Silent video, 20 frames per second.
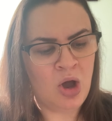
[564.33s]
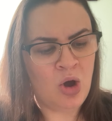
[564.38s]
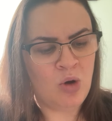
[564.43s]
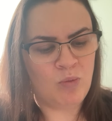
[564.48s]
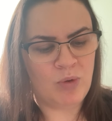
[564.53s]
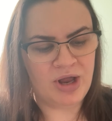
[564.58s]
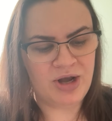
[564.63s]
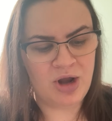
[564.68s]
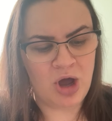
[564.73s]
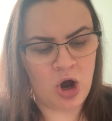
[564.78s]

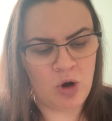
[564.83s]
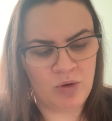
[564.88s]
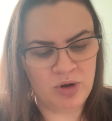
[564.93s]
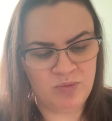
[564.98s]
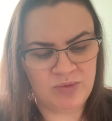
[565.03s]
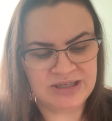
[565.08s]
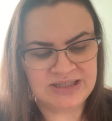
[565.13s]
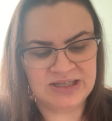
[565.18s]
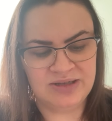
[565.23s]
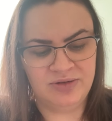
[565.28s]
When Owen
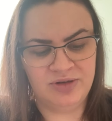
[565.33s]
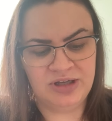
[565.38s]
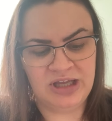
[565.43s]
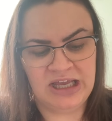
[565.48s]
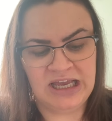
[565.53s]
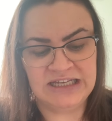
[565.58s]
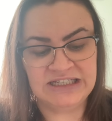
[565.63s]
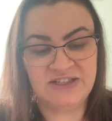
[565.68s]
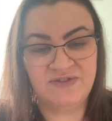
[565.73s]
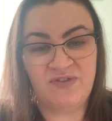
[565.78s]
wasn't looking,
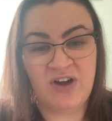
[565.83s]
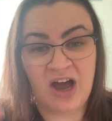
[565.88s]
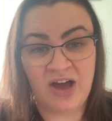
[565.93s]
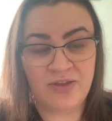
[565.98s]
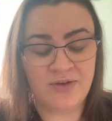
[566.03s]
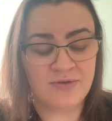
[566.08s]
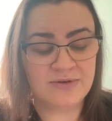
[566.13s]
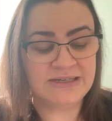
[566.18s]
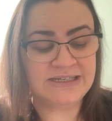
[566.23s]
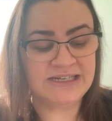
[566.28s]
his
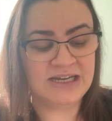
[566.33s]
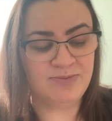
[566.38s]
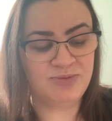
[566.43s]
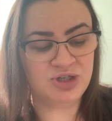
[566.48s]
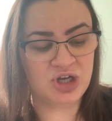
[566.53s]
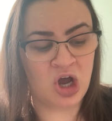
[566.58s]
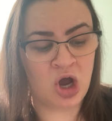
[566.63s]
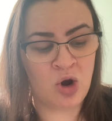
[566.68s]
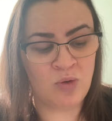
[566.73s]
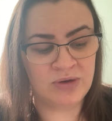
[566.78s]
father
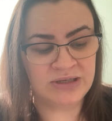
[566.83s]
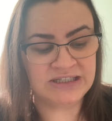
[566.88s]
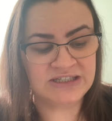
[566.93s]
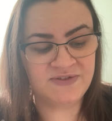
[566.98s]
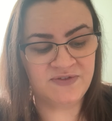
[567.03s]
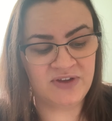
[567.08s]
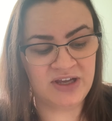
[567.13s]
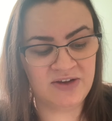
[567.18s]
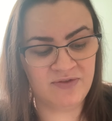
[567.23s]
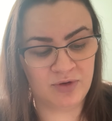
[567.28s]
dipped Owen's
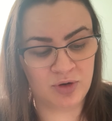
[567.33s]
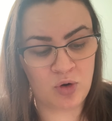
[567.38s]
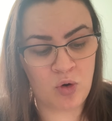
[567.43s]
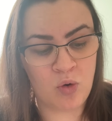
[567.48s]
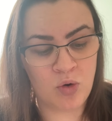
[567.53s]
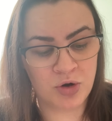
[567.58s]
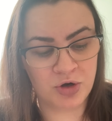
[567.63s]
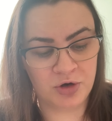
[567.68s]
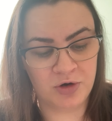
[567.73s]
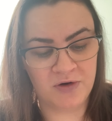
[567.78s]
favorite
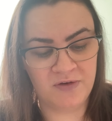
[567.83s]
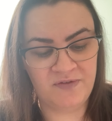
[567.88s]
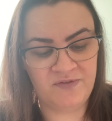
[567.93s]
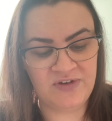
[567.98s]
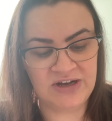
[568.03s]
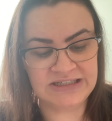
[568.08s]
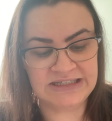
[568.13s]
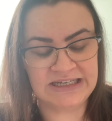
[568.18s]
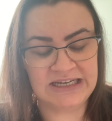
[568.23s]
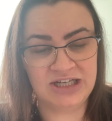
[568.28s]
corner of
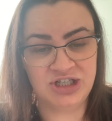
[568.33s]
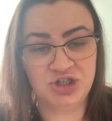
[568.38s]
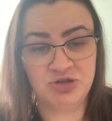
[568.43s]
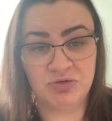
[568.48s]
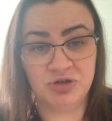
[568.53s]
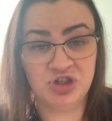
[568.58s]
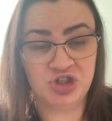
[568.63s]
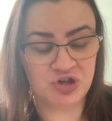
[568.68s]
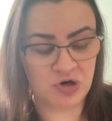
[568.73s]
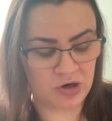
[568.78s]
Fuzzy into
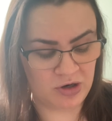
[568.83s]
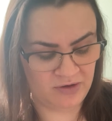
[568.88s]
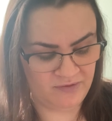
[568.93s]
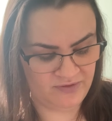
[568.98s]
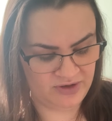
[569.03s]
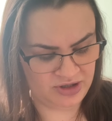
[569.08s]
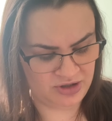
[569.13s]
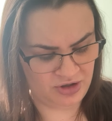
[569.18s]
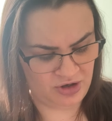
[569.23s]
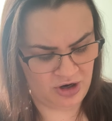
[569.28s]
a jar of
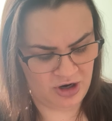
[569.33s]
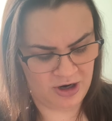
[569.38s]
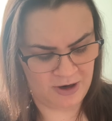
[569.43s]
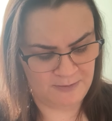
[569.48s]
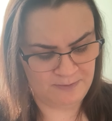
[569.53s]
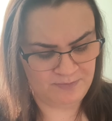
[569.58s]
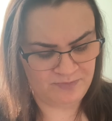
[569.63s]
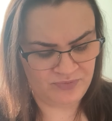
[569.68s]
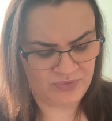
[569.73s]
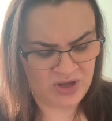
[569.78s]

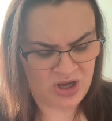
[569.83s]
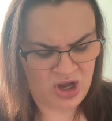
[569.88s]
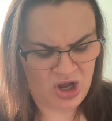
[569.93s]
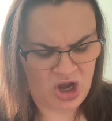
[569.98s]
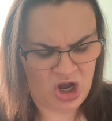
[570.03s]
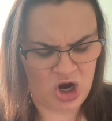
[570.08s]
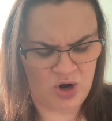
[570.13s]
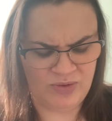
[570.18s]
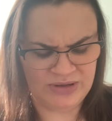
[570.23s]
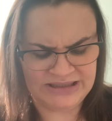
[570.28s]
vinegar.
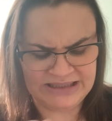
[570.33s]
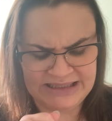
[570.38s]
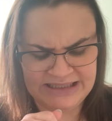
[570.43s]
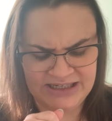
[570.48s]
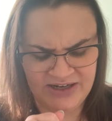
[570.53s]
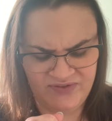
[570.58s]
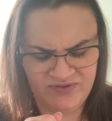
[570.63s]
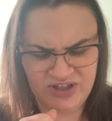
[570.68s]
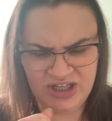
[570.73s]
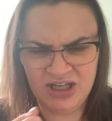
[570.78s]
Owen
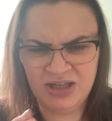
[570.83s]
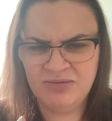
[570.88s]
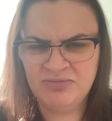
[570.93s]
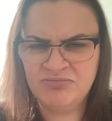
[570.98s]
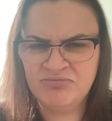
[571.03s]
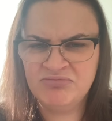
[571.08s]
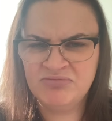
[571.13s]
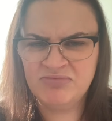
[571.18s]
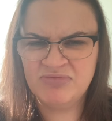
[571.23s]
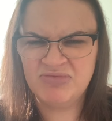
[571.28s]
sniffed it
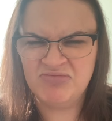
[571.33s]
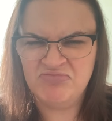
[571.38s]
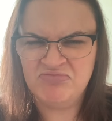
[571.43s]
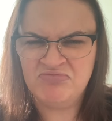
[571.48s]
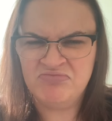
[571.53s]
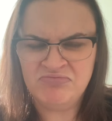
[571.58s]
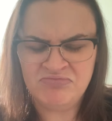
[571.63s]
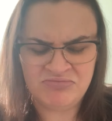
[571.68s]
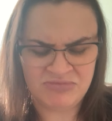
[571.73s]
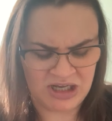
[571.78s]

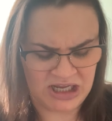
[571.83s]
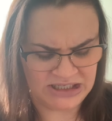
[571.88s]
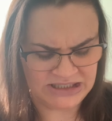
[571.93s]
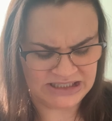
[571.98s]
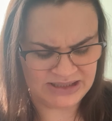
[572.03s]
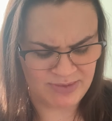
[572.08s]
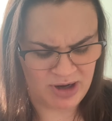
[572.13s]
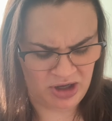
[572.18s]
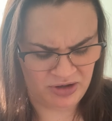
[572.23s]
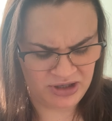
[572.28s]
and
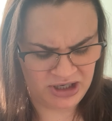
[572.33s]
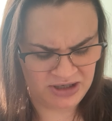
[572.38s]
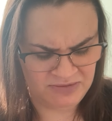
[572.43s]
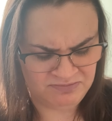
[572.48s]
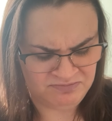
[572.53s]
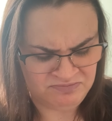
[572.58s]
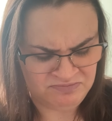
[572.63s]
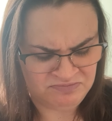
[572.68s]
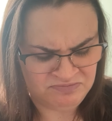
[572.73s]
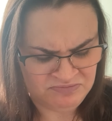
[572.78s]
smelled
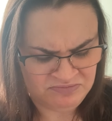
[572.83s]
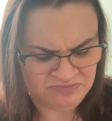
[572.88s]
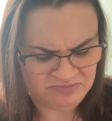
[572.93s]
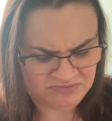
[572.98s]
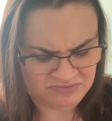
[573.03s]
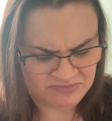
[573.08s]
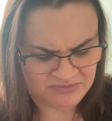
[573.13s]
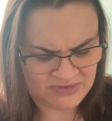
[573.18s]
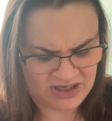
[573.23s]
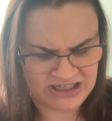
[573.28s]
it
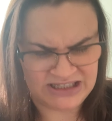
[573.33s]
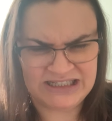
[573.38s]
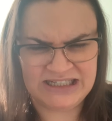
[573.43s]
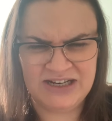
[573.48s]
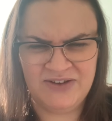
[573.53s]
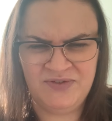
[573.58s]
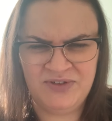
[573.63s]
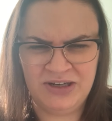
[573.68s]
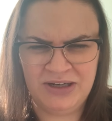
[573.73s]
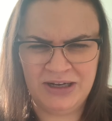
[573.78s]
and
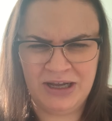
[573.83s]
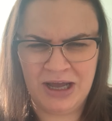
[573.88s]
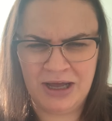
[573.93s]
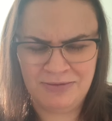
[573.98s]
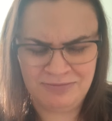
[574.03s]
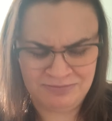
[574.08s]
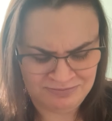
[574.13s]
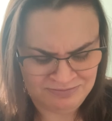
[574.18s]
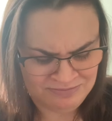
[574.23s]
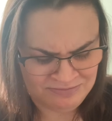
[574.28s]
sniffed it
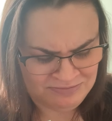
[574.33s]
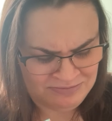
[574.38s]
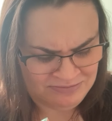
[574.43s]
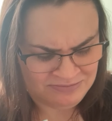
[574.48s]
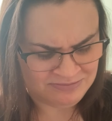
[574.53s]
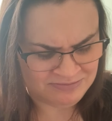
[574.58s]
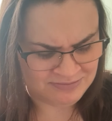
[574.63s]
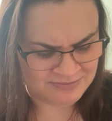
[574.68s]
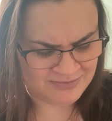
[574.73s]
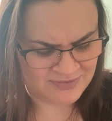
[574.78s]
again.
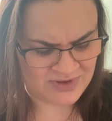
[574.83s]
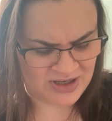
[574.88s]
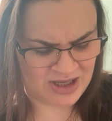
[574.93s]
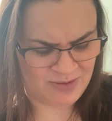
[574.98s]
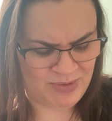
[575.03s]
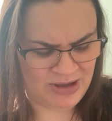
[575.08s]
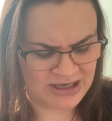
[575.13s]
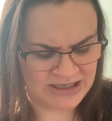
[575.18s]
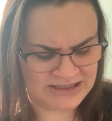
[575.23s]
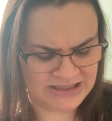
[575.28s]
He
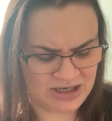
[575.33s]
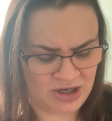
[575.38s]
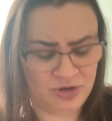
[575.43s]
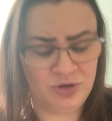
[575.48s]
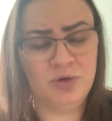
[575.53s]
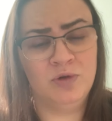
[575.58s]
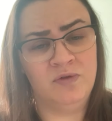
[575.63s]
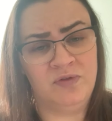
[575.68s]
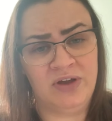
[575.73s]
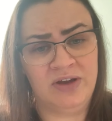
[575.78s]
picked a
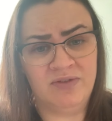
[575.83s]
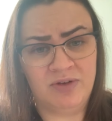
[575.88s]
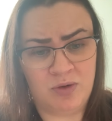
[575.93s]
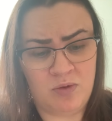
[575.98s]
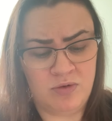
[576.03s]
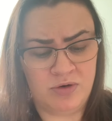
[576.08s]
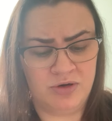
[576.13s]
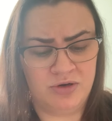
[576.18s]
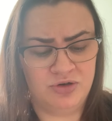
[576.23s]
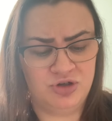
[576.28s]
new favorite
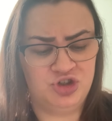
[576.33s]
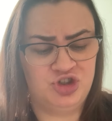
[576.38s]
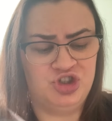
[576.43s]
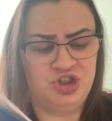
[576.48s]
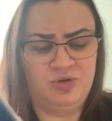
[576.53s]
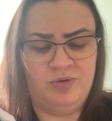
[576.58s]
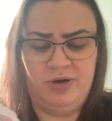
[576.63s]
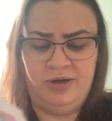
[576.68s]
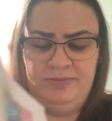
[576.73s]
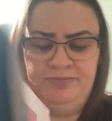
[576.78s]
corner to
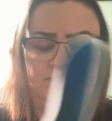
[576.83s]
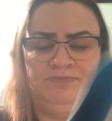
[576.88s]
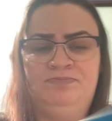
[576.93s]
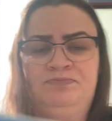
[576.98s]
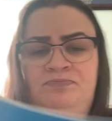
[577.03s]
chew on.